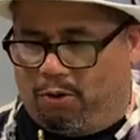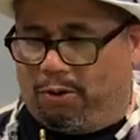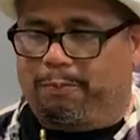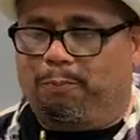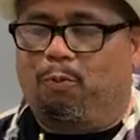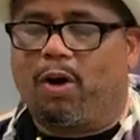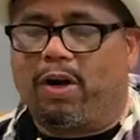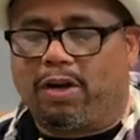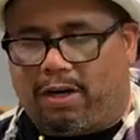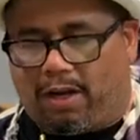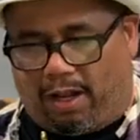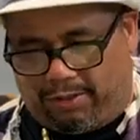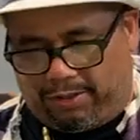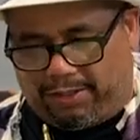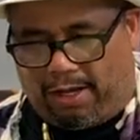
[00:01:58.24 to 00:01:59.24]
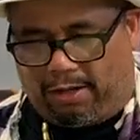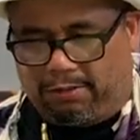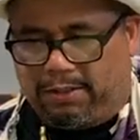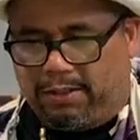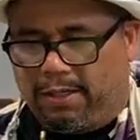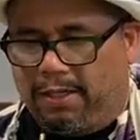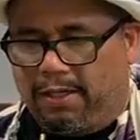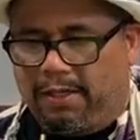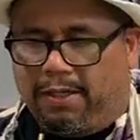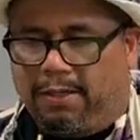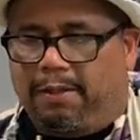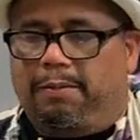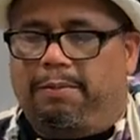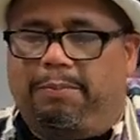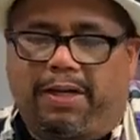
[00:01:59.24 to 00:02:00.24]
or watercolors out,
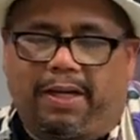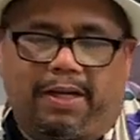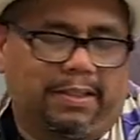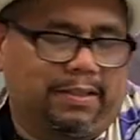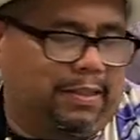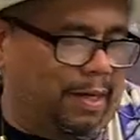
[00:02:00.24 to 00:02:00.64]
because